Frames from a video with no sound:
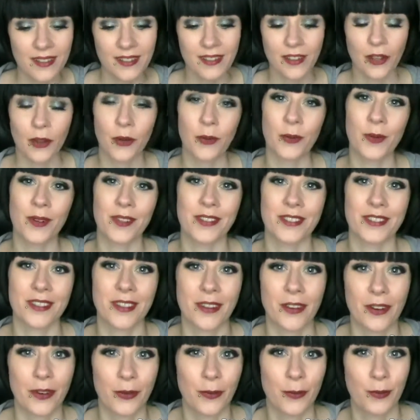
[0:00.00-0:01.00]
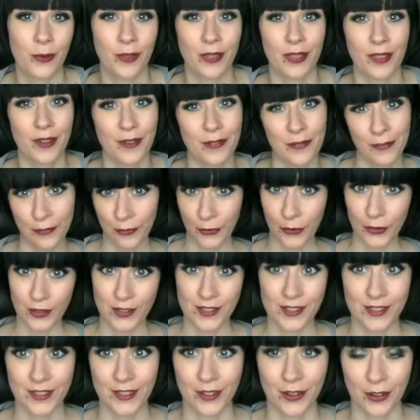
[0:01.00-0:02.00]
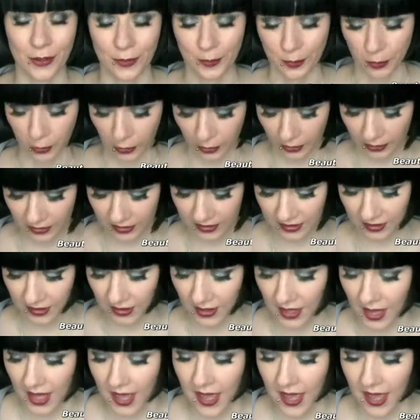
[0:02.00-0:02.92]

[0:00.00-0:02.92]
So we're starting with the 4-star books.